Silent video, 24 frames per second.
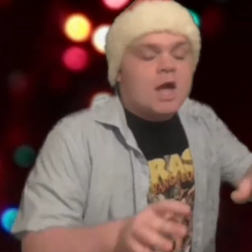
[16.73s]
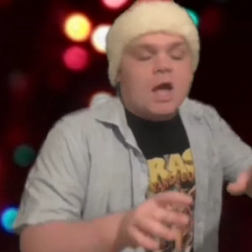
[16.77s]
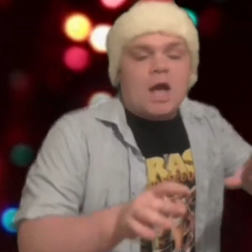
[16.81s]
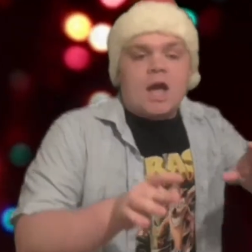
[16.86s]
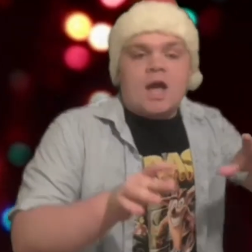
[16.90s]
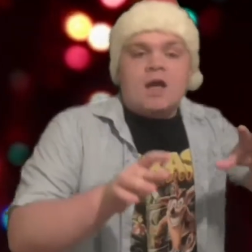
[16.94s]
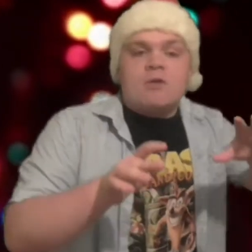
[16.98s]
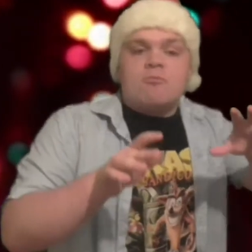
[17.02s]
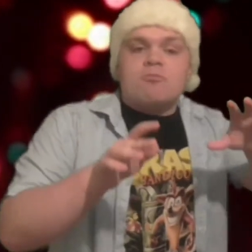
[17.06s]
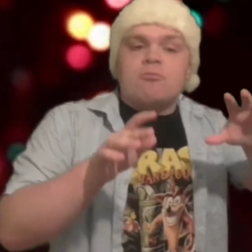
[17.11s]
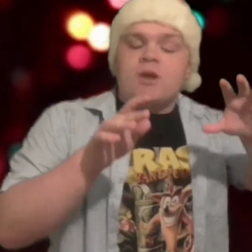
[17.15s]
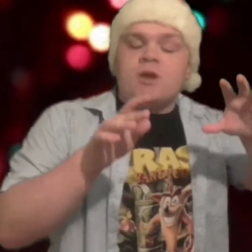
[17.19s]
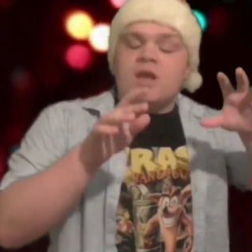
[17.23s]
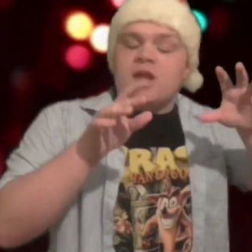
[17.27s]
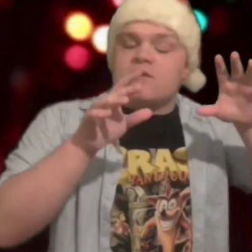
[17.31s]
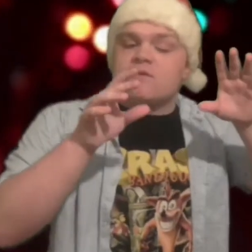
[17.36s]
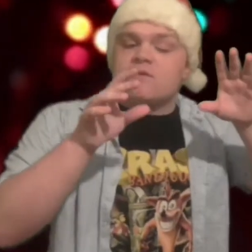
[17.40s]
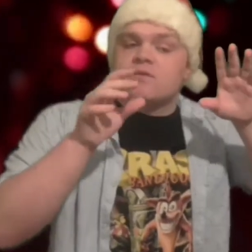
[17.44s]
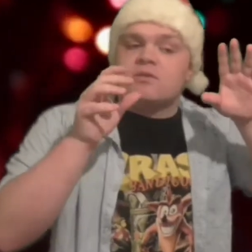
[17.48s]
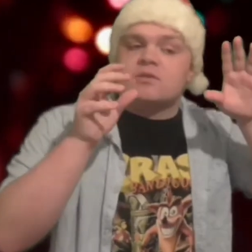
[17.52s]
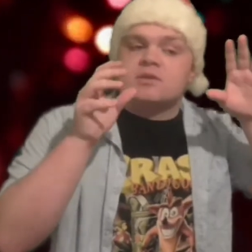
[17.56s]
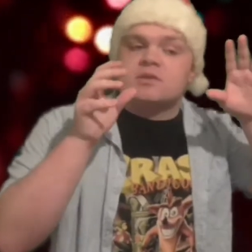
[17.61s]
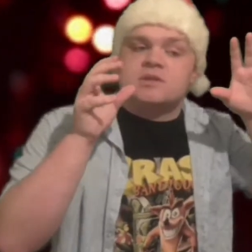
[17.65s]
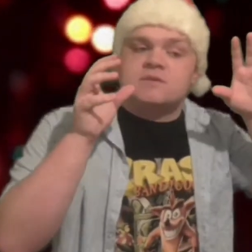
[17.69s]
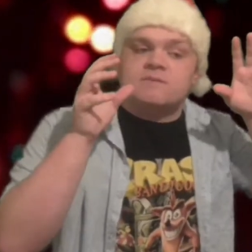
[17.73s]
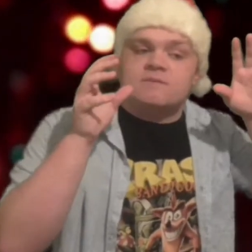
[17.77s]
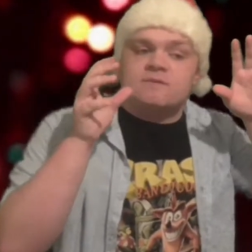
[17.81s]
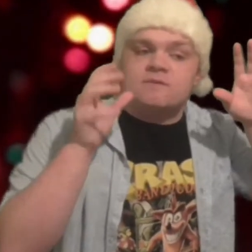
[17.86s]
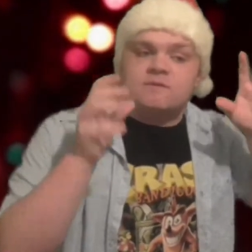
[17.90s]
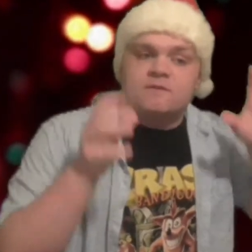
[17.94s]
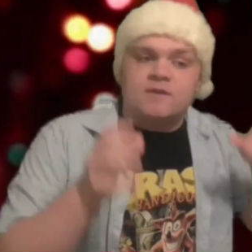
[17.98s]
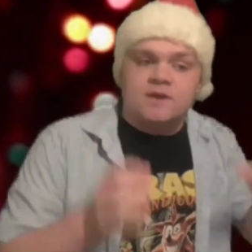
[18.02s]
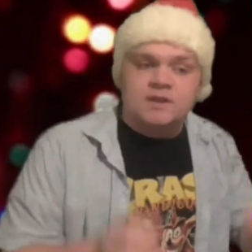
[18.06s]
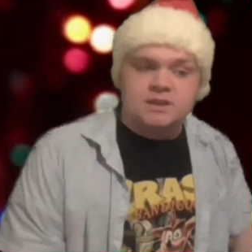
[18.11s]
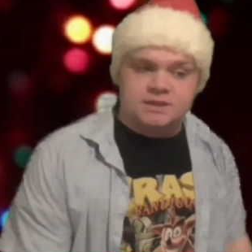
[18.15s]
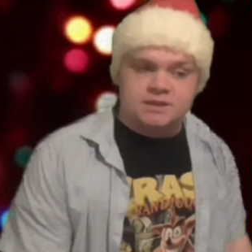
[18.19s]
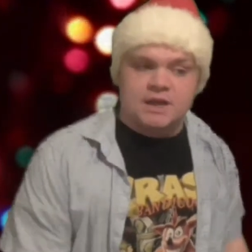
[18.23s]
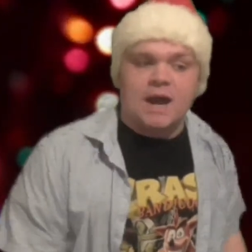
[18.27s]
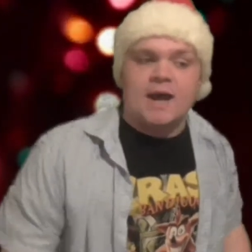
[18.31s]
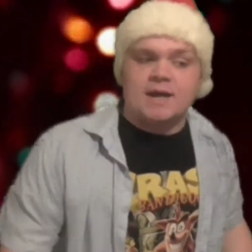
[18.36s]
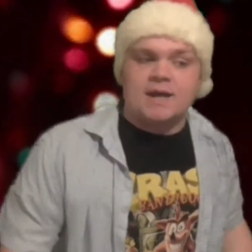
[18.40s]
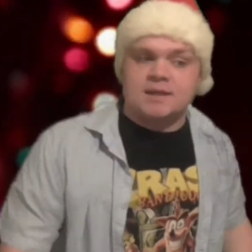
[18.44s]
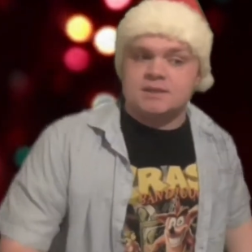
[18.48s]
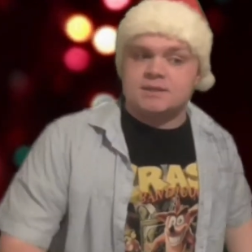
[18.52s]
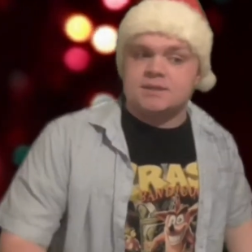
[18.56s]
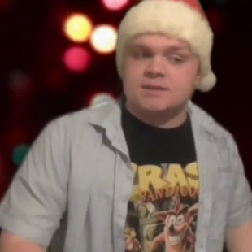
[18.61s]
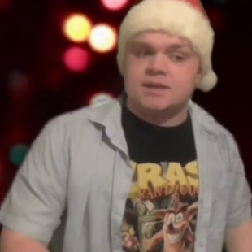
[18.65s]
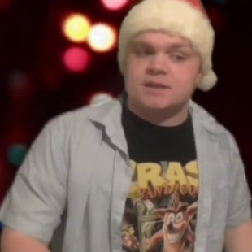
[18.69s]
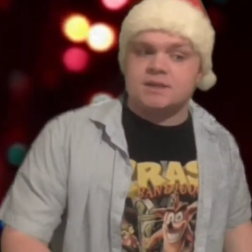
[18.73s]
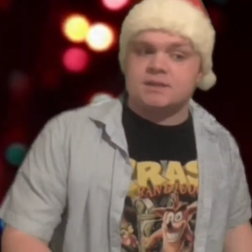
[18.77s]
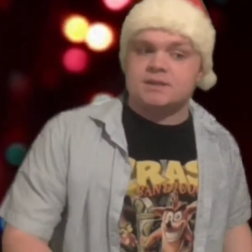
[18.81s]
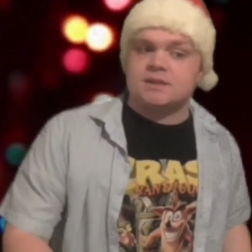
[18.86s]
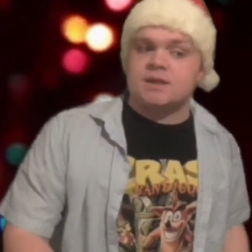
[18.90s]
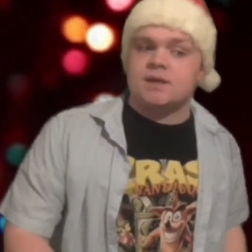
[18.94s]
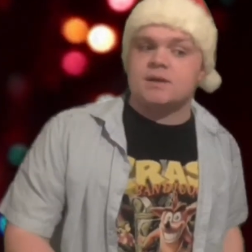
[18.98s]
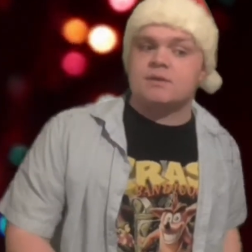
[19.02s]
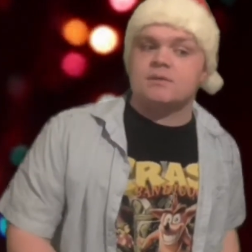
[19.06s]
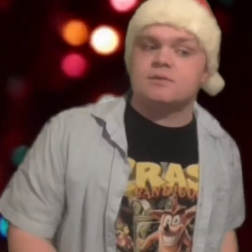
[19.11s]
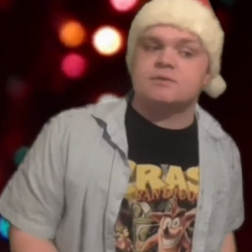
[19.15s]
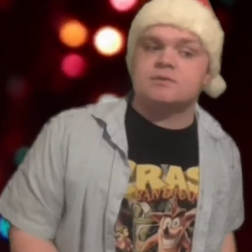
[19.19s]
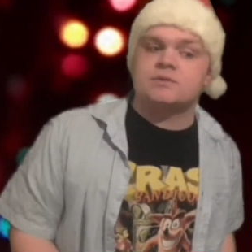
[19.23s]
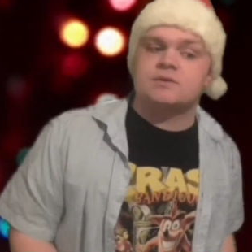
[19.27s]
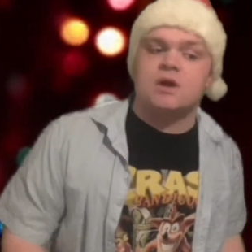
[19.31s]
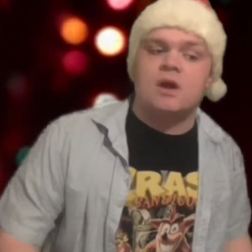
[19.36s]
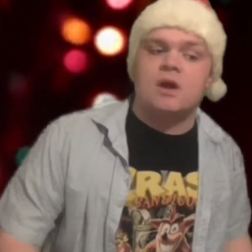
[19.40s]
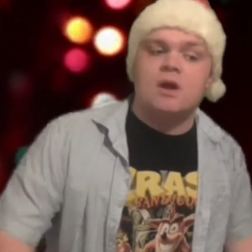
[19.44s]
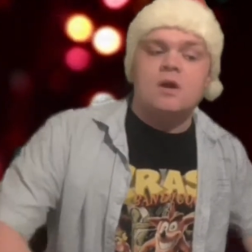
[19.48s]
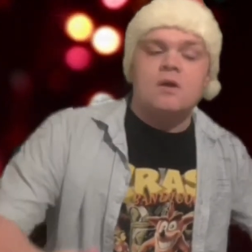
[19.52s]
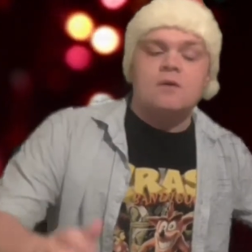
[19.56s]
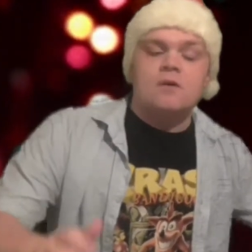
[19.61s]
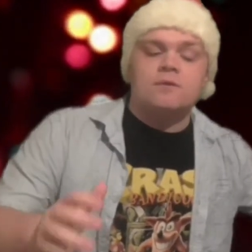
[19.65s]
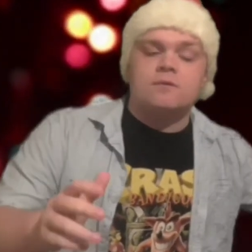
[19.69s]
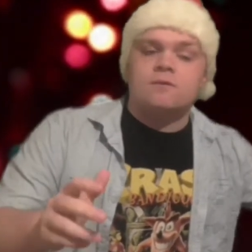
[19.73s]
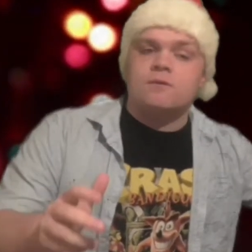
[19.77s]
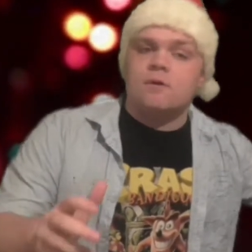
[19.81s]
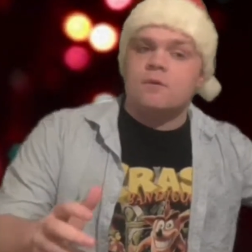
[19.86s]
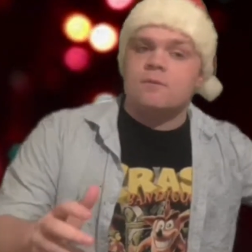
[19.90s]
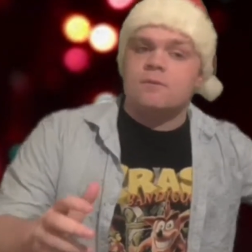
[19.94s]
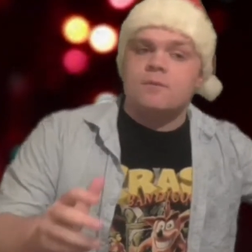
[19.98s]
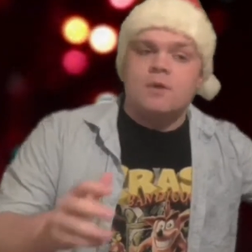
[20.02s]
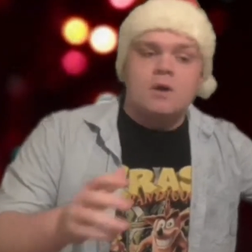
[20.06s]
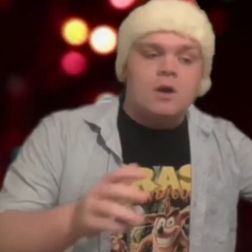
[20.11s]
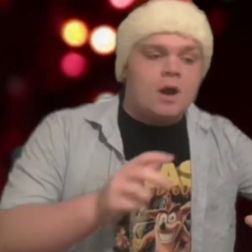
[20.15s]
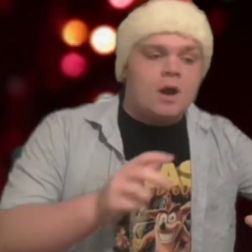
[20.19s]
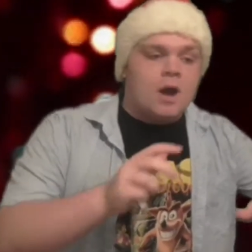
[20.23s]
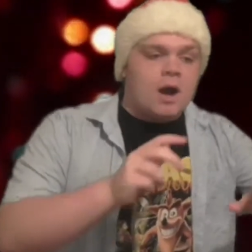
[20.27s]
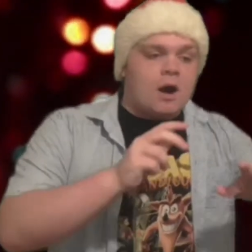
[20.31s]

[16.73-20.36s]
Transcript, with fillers: and we have got some fantastic deals from